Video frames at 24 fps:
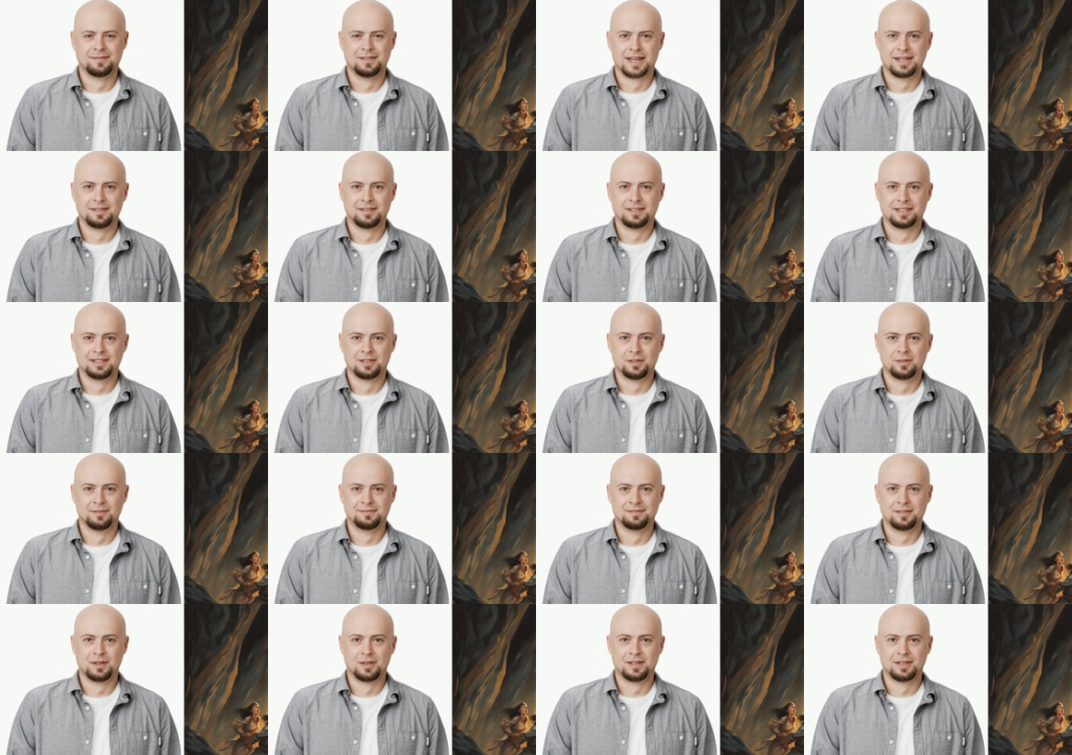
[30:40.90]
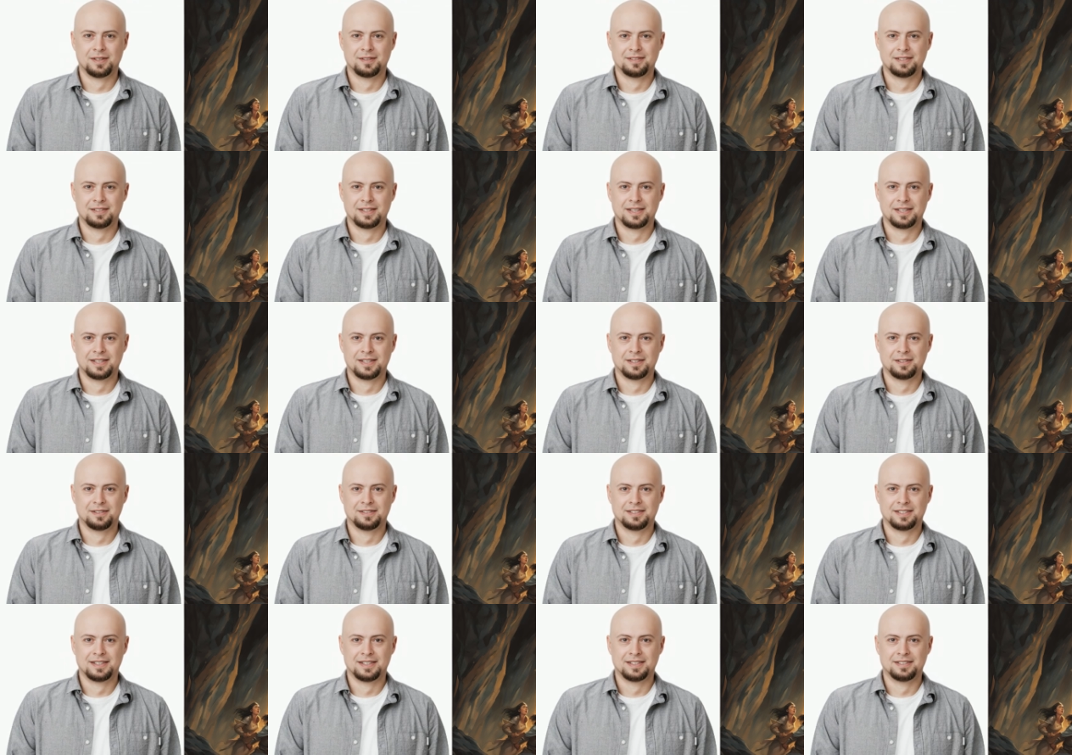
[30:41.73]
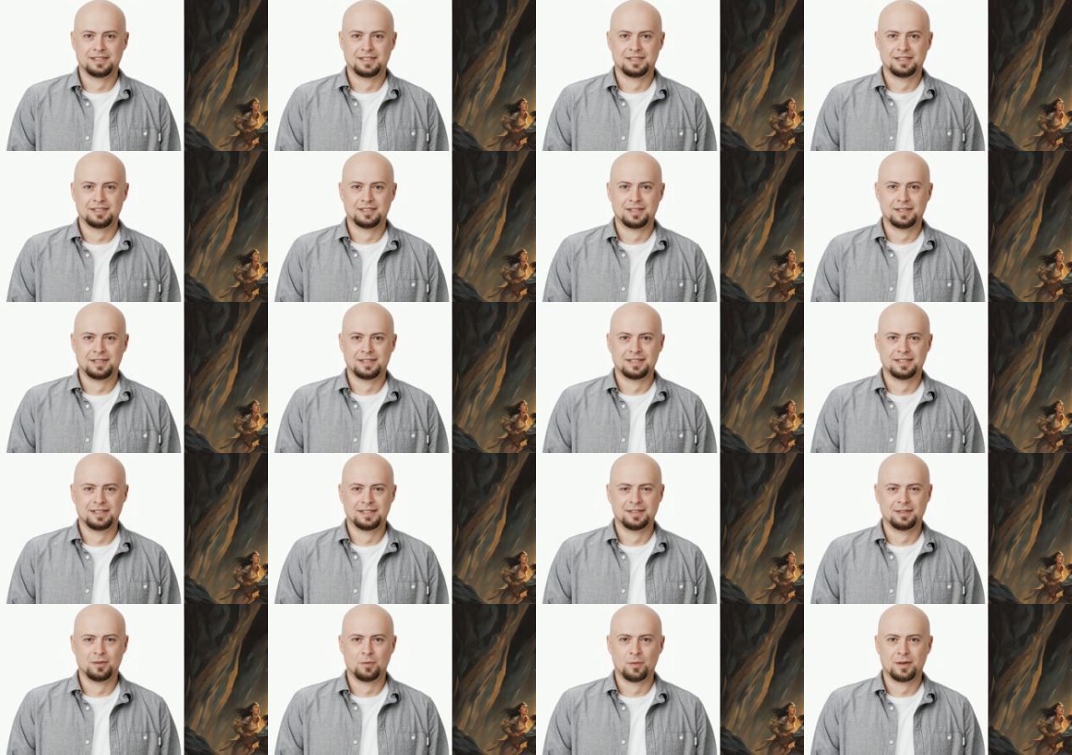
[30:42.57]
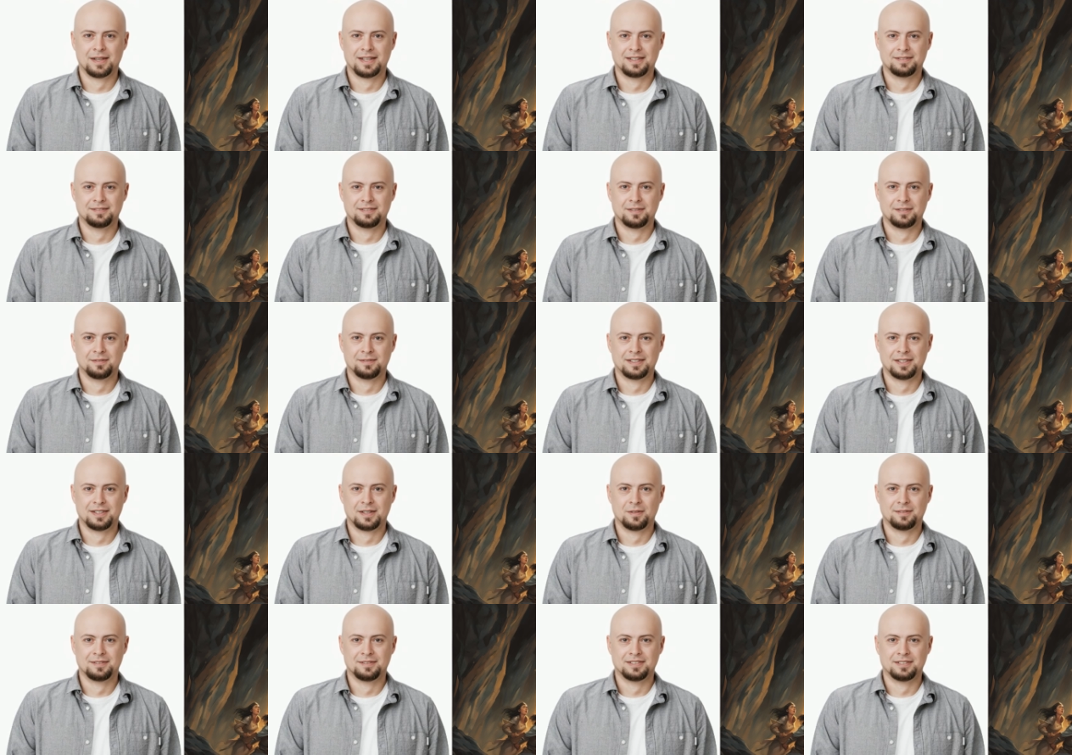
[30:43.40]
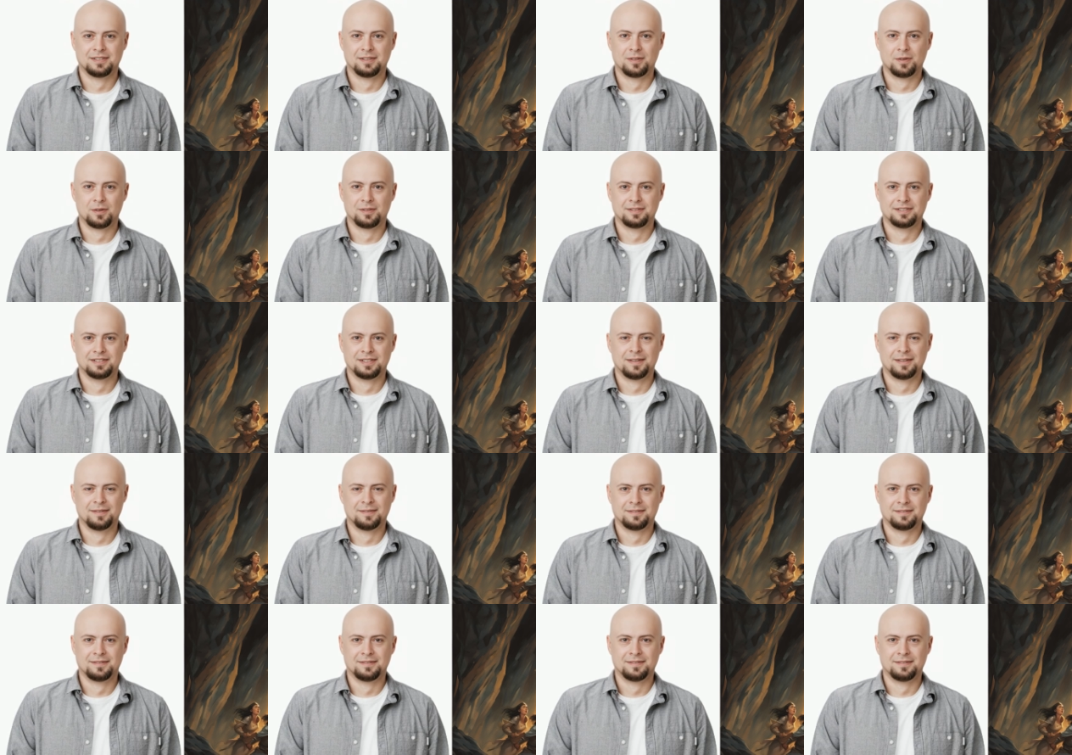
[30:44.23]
Erindor followed, using his agility to weave through the obstacles.